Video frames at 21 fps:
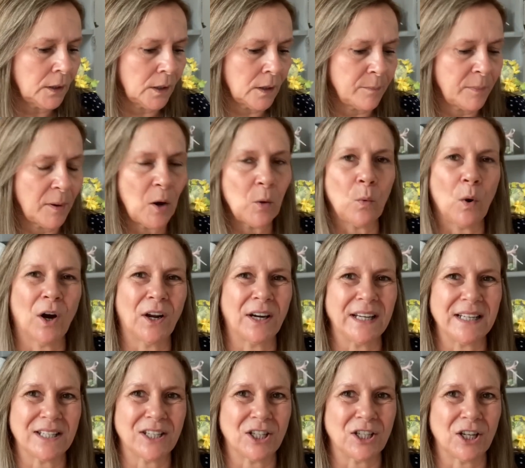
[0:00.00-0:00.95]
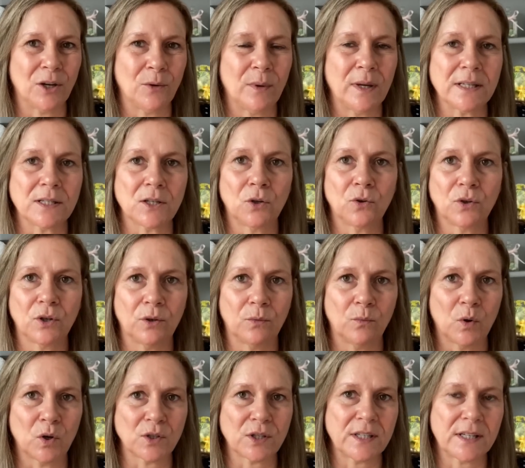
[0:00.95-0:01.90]
But what I need to do is look
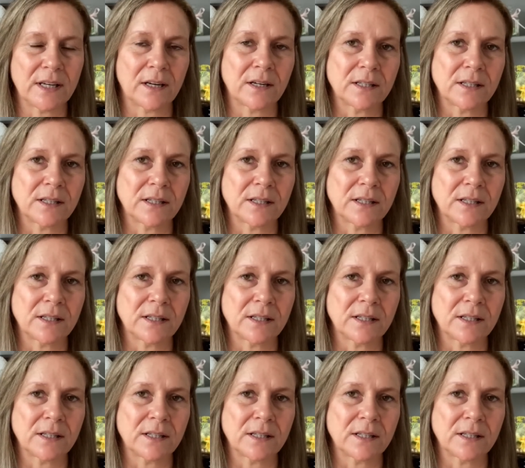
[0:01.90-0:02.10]
at what's it,